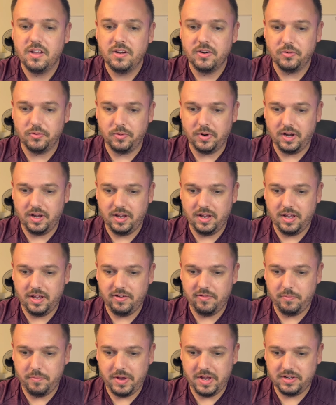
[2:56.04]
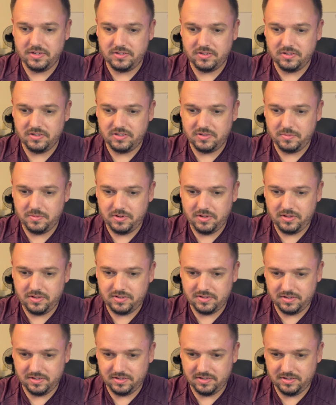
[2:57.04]
Rayav Mastersmith,
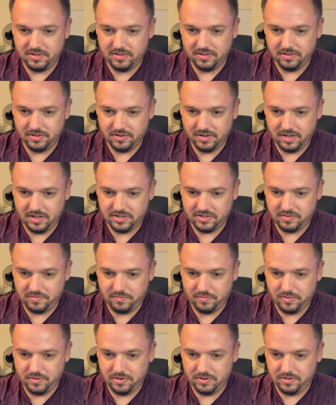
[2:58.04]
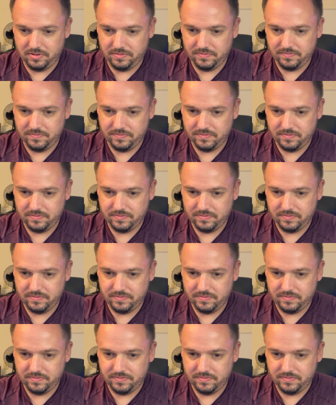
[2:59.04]
so that's another etched foil.